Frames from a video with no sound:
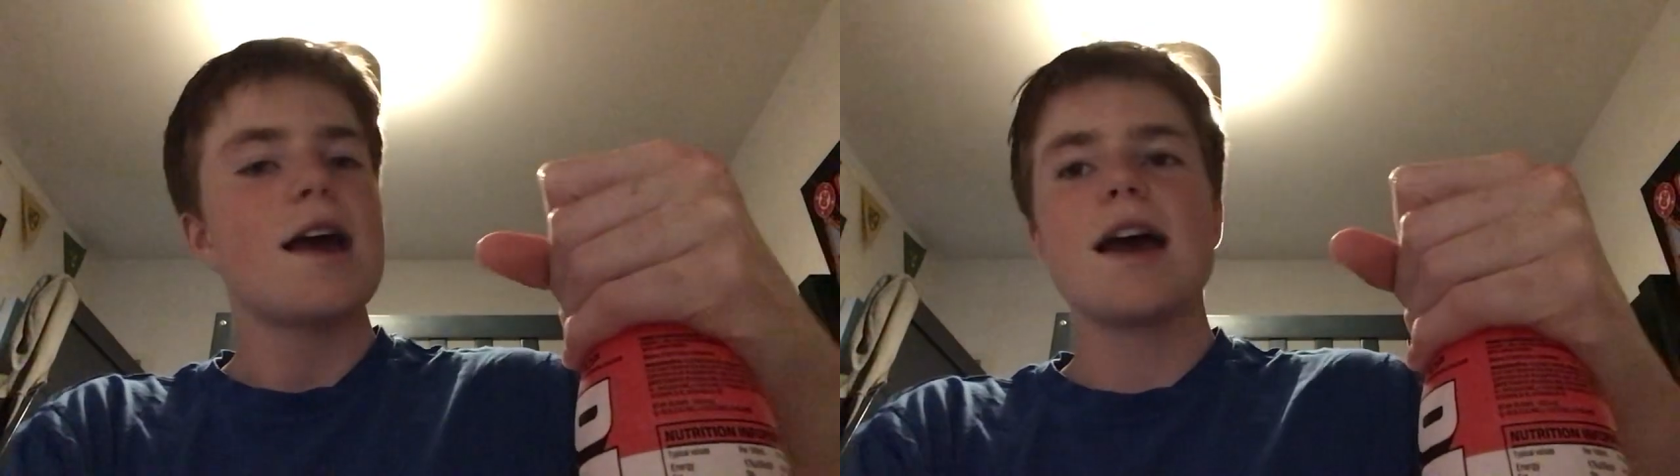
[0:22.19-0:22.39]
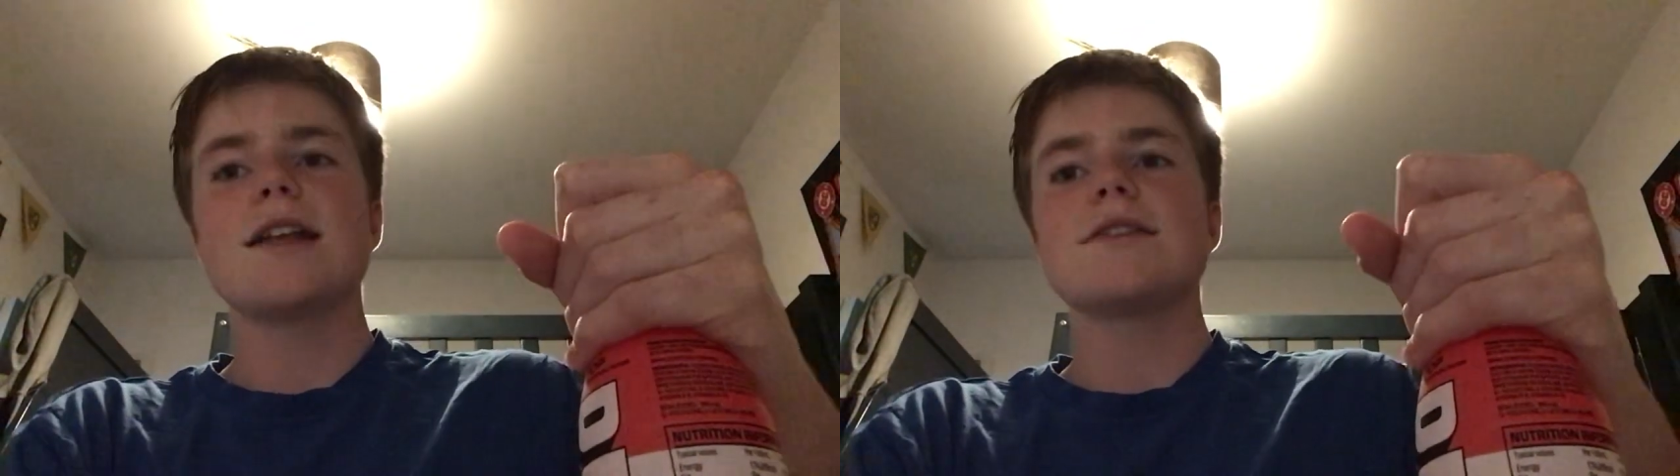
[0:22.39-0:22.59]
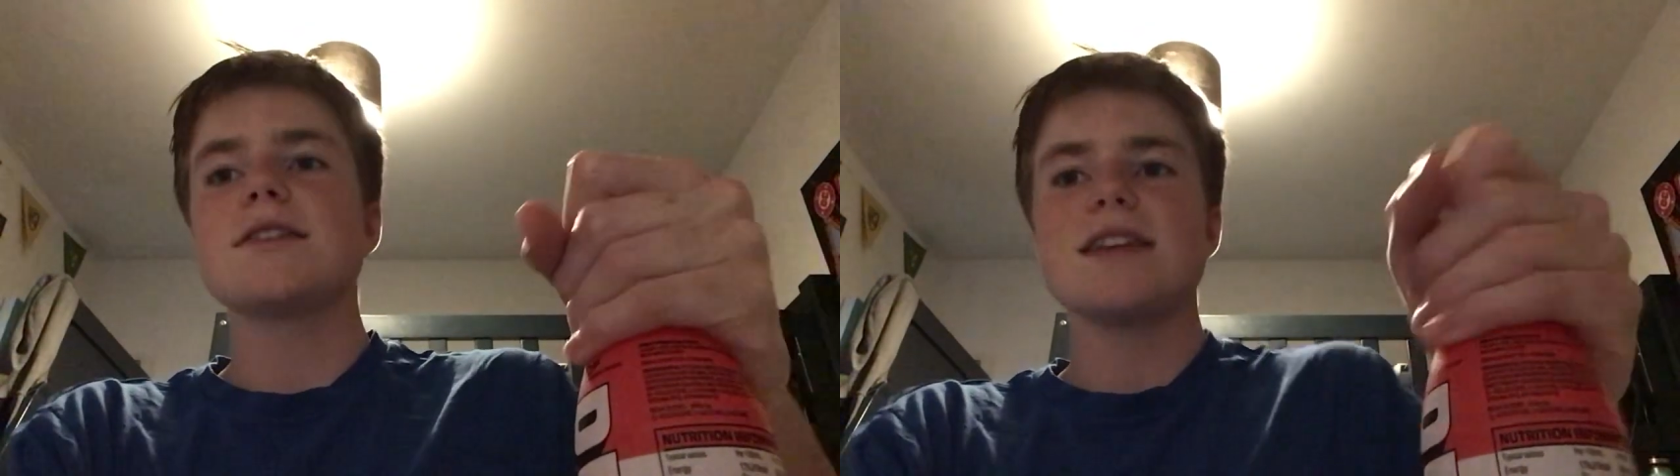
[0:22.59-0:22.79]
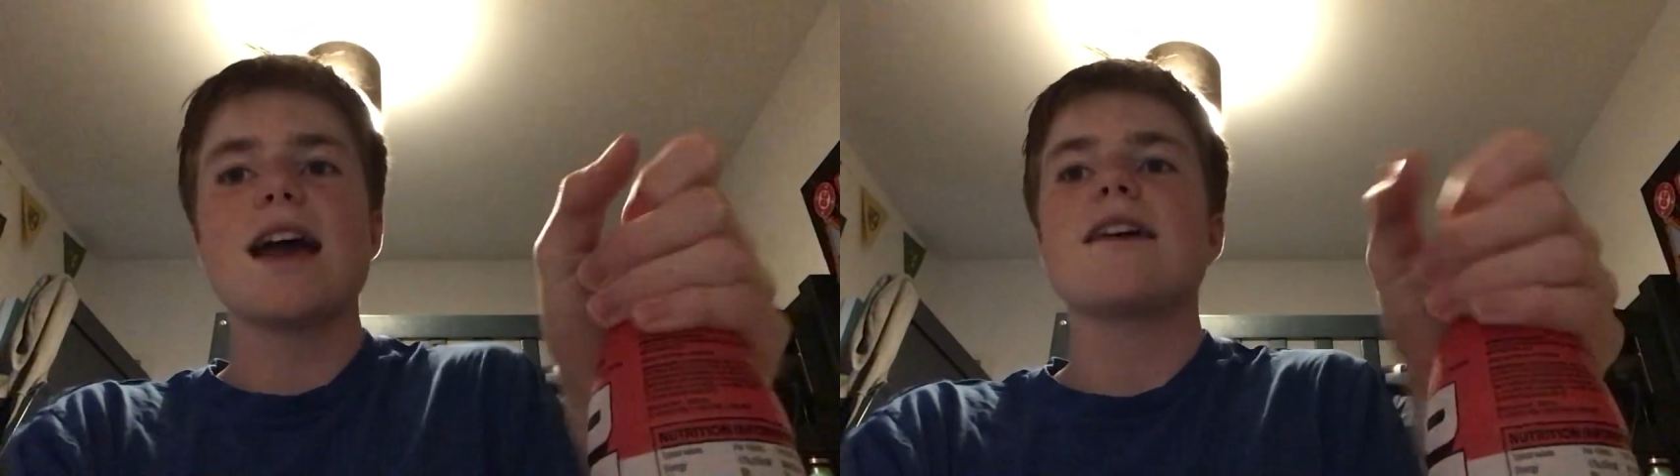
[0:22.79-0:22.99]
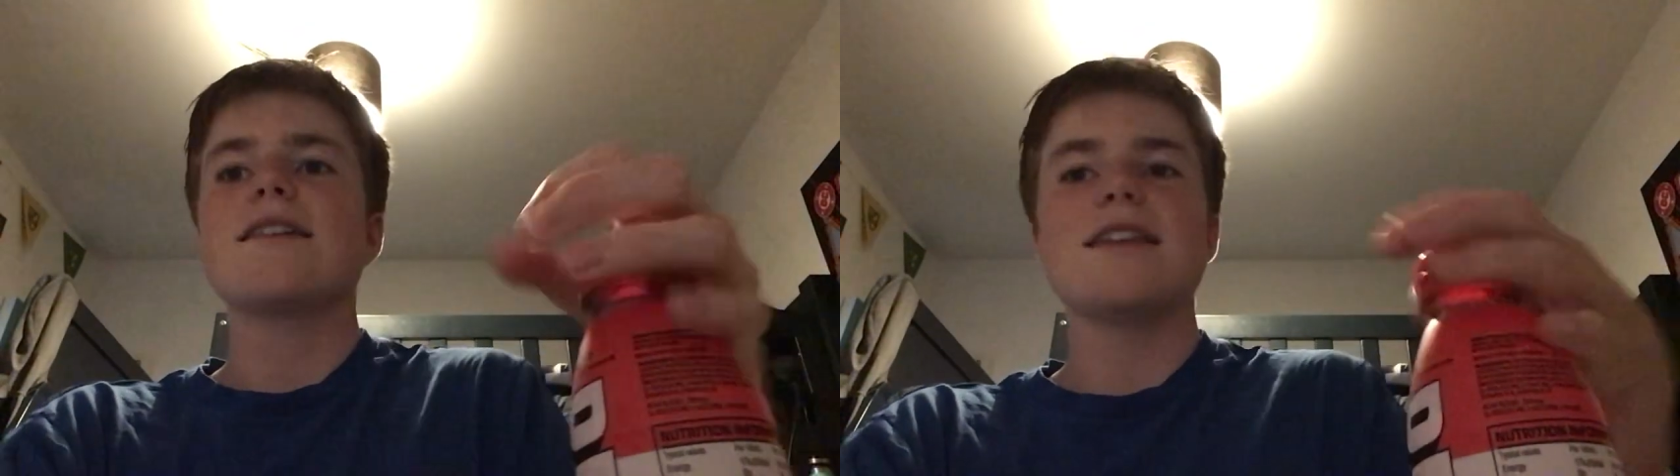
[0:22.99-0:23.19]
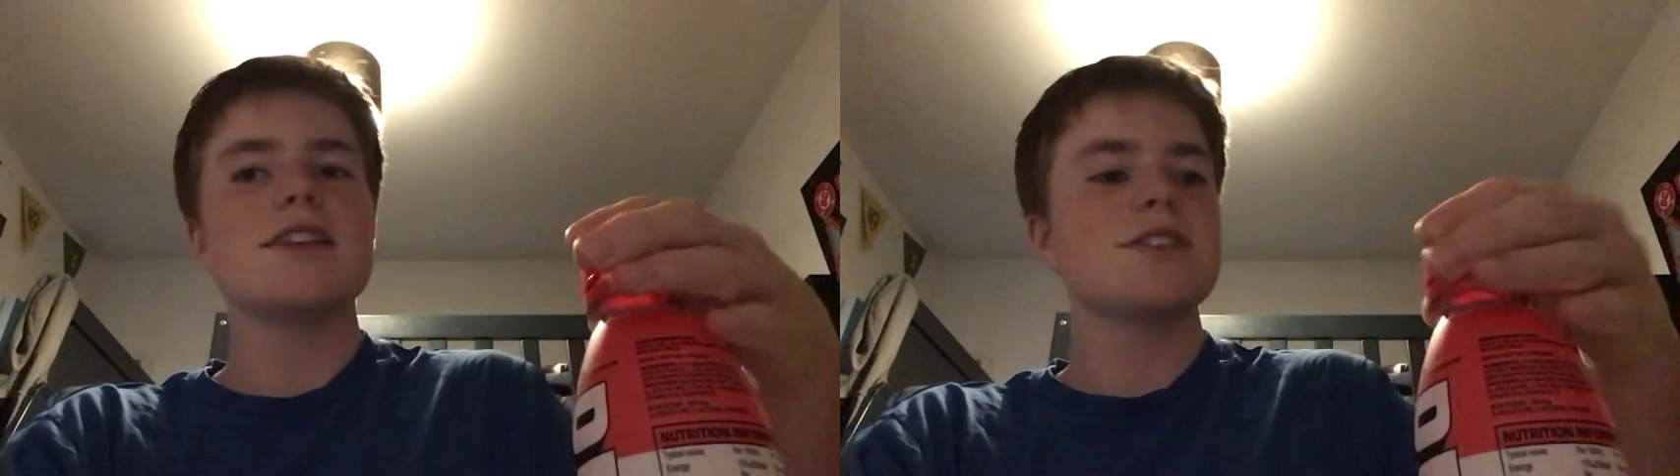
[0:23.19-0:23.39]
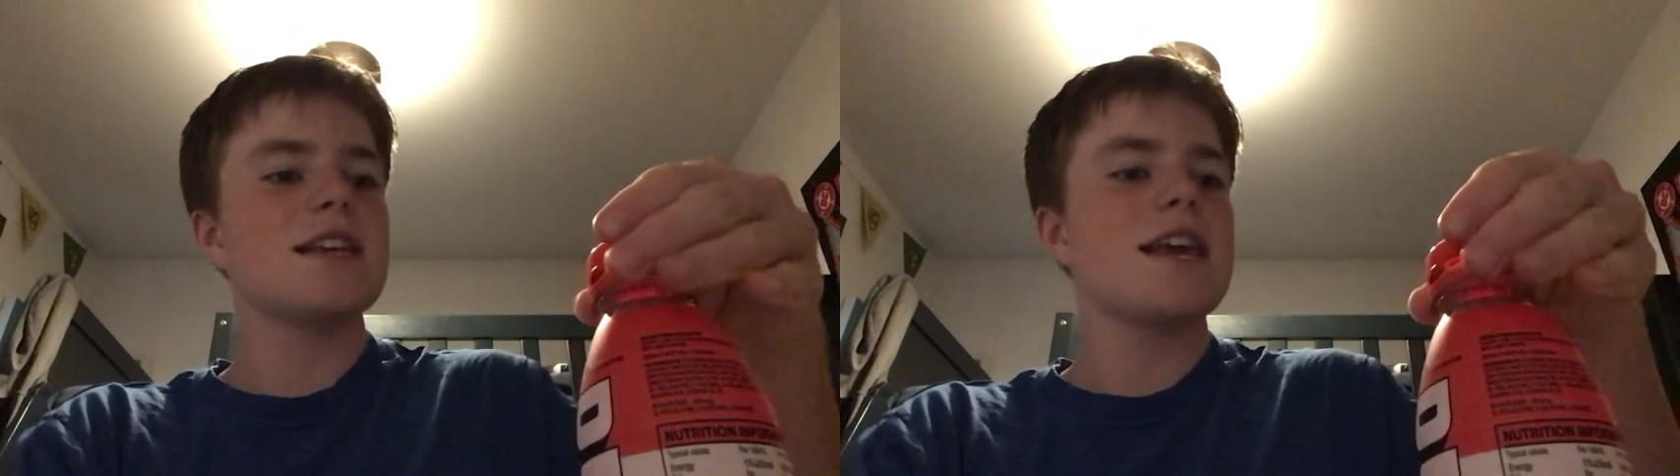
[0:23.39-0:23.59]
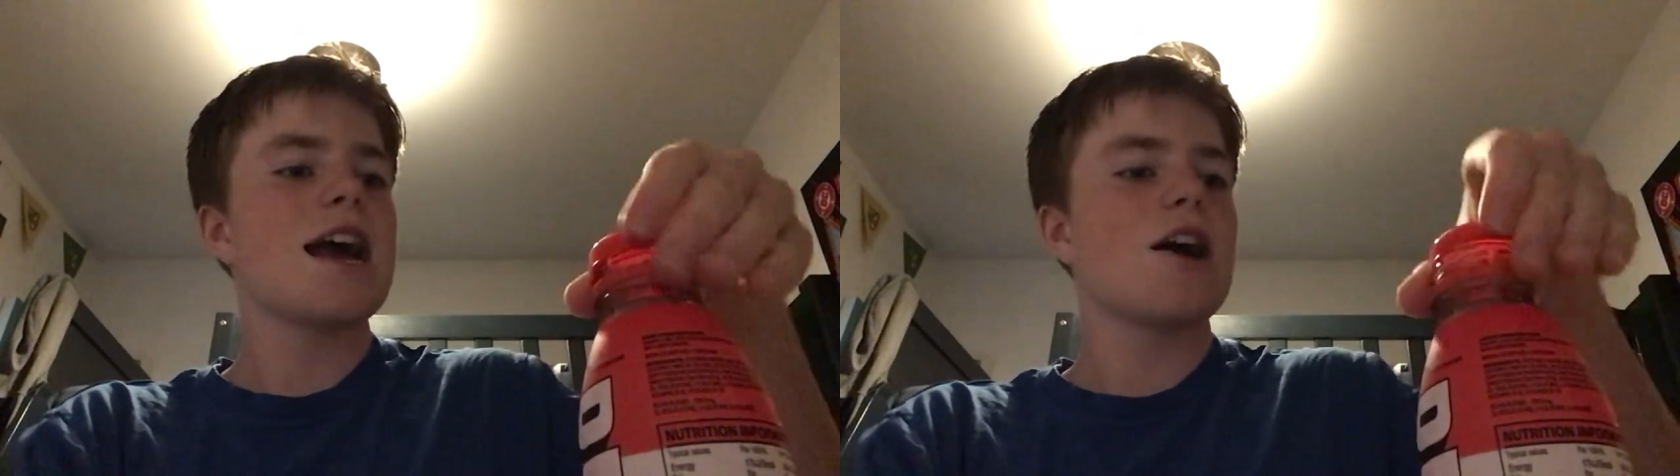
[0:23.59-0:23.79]
And yeah, let's
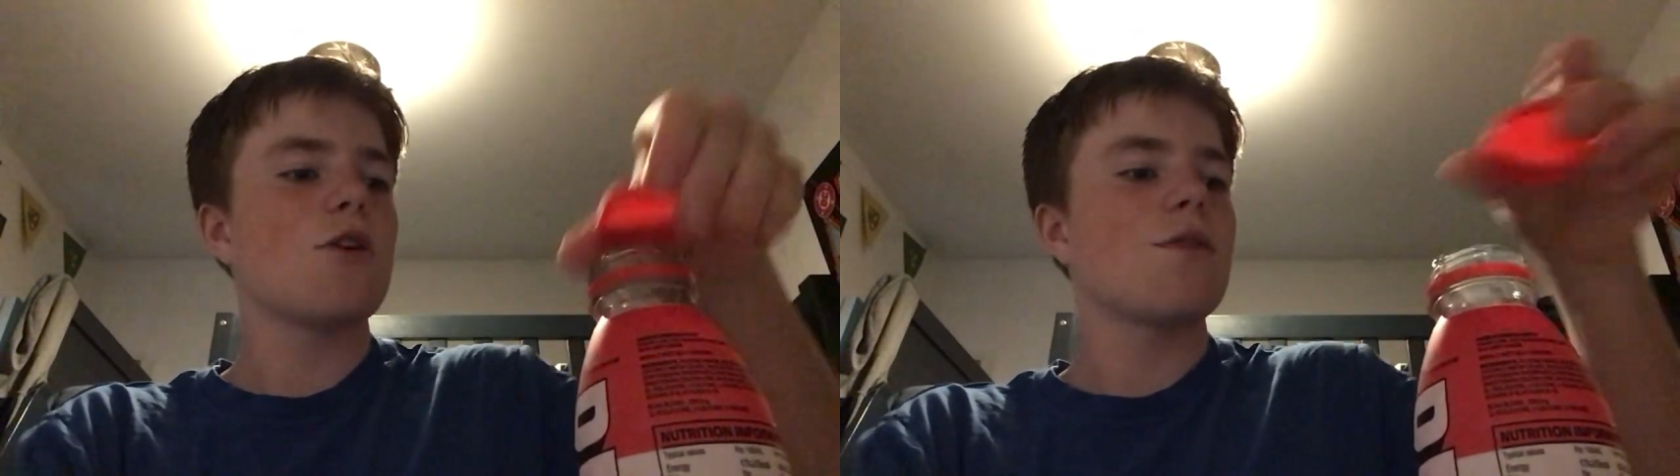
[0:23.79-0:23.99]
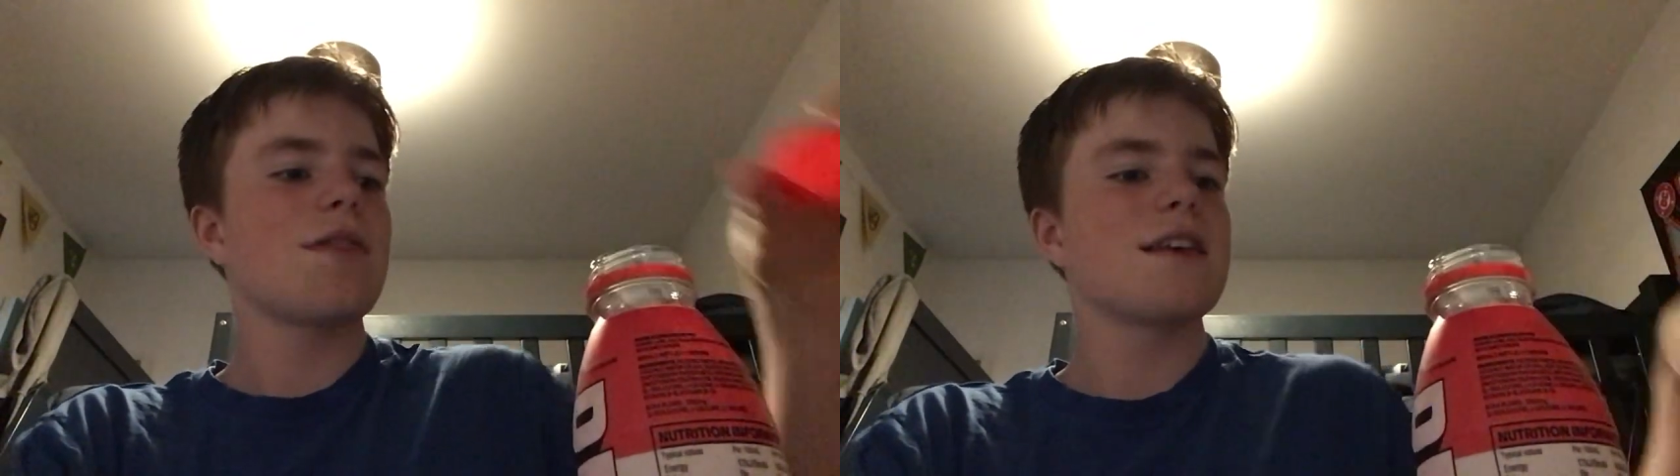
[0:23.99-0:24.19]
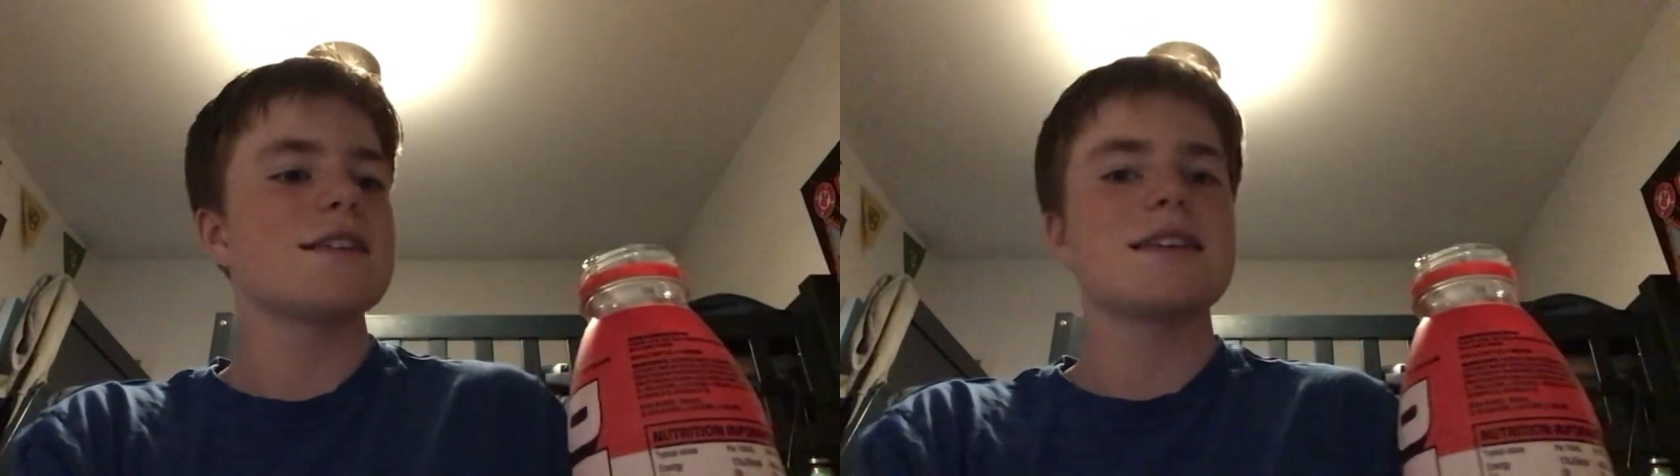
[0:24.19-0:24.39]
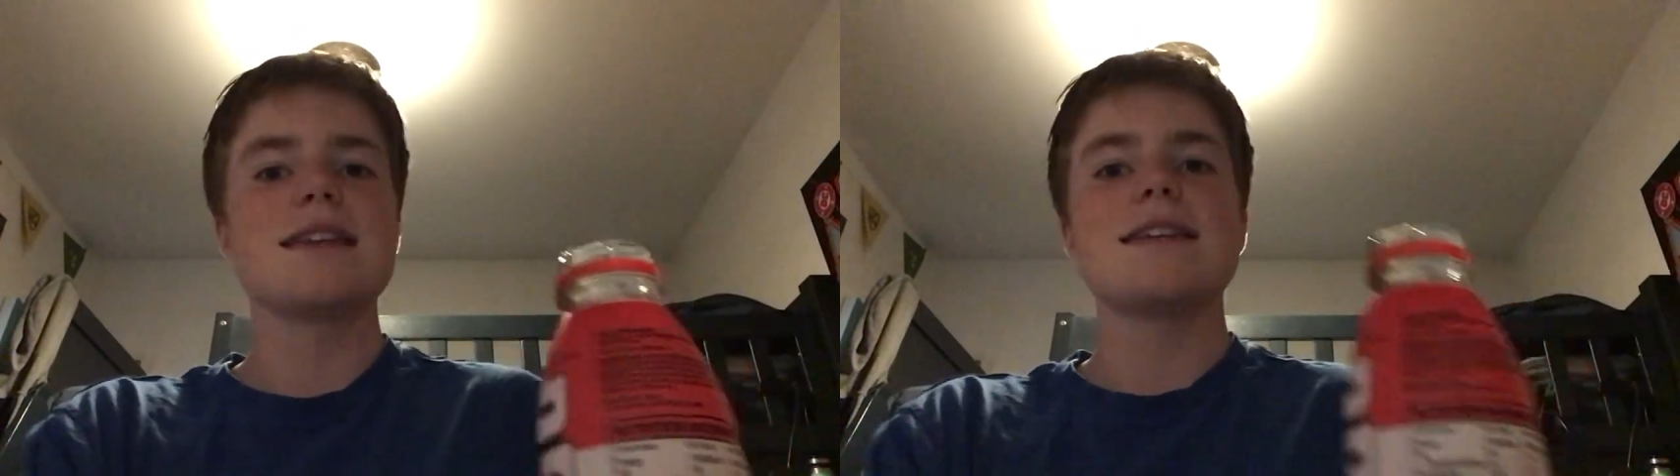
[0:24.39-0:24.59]
see how this